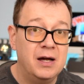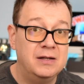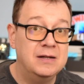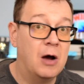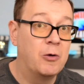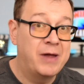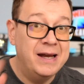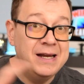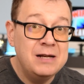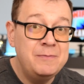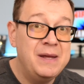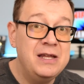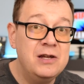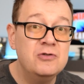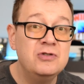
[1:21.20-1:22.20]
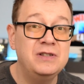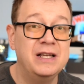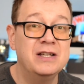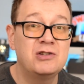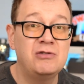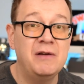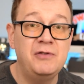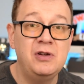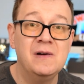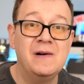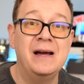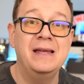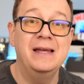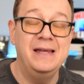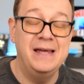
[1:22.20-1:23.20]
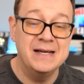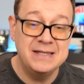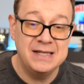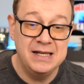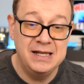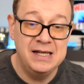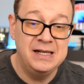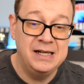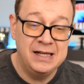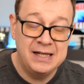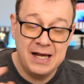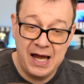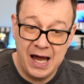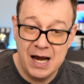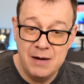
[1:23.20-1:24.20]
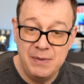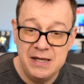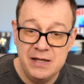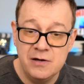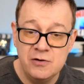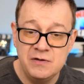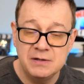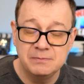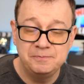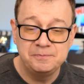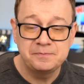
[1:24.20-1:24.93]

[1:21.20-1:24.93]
Now, can it be used in Swift UI? Yes, indeed, it can be used.